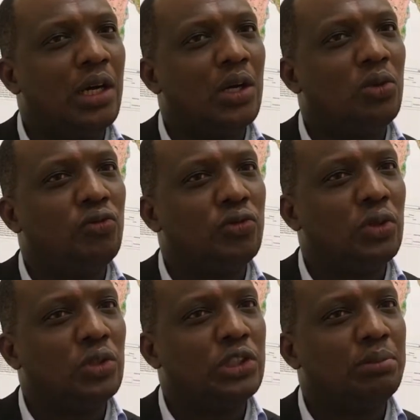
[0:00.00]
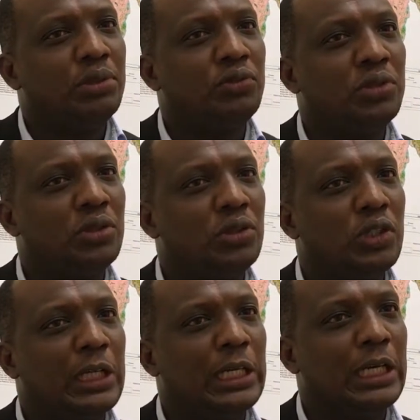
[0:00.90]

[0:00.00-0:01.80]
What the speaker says: of course, before